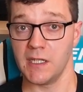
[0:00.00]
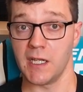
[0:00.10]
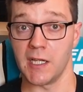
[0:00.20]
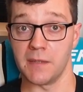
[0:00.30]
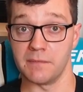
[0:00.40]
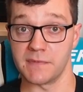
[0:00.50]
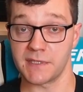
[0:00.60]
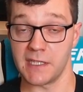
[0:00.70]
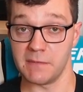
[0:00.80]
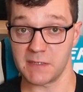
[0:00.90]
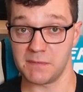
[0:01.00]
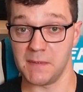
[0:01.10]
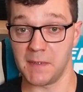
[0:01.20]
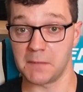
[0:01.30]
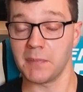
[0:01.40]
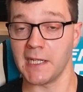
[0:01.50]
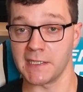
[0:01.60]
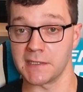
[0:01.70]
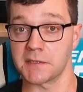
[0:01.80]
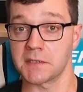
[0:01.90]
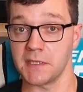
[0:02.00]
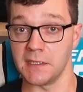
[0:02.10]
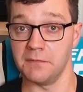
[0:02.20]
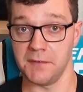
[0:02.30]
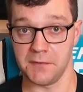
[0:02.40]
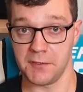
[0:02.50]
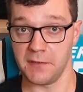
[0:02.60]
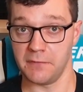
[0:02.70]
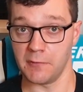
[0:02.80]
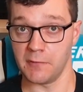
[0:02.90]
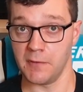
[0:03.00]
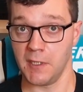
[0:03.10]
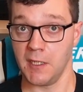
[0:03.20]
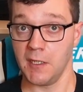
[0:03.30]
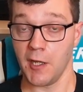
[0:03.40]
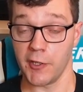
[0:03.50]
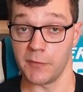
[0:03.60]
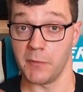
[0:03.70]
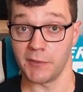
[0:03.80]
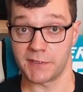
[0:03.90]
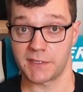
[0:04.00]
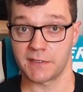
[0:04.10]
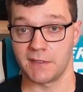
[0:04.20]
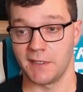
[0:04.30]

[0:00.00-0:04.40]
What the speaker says: So there must be big plans in the future for other mods.